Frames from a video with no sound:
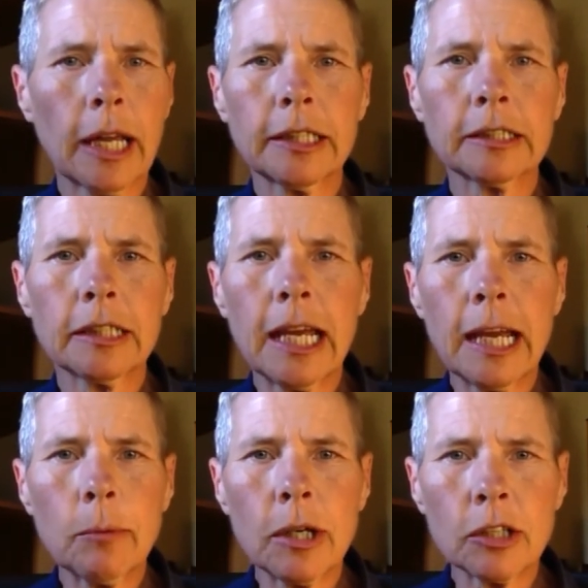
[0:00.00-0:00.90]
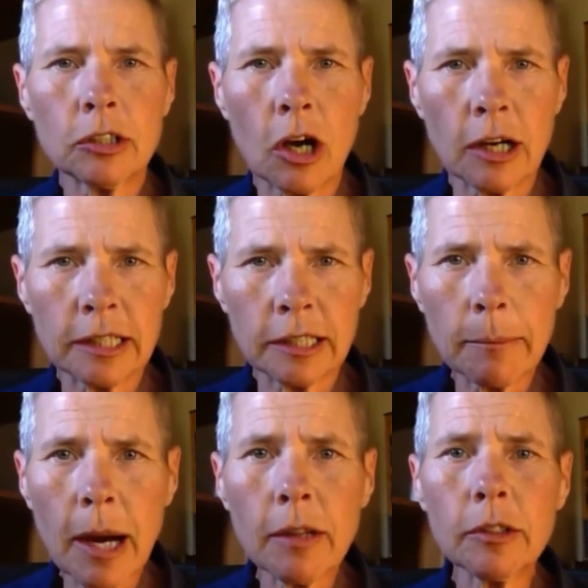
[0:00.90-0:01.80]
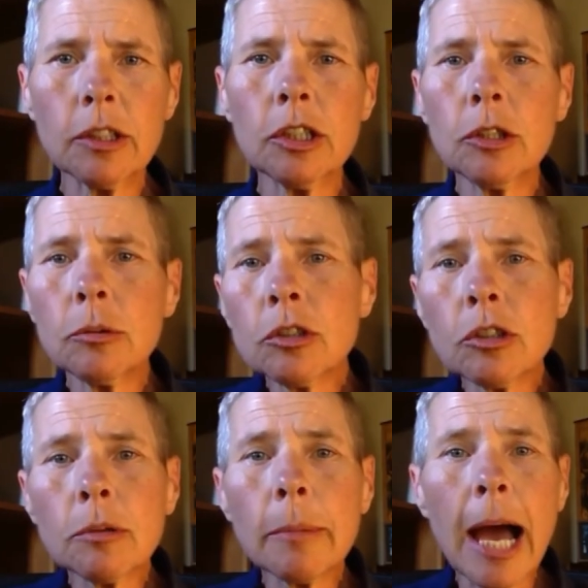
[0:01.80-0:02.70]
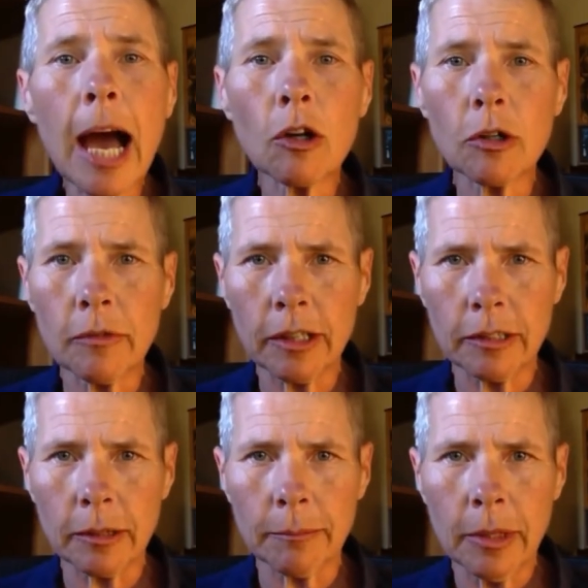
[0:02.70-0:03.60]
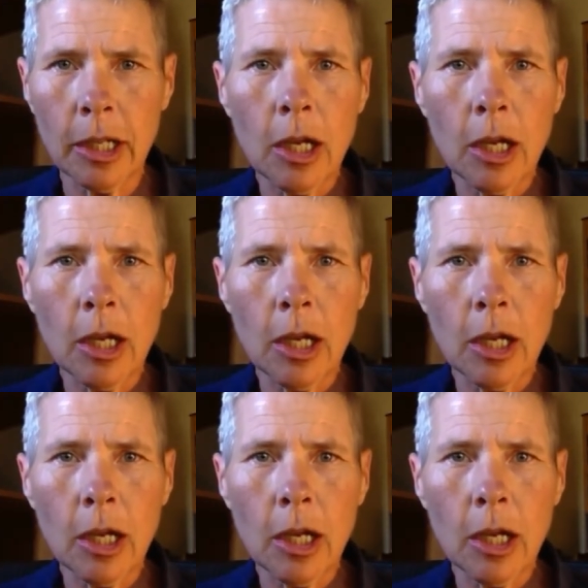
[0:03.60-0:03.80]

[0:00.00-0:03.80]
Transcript: And today we are talking about the YouTube algorithm.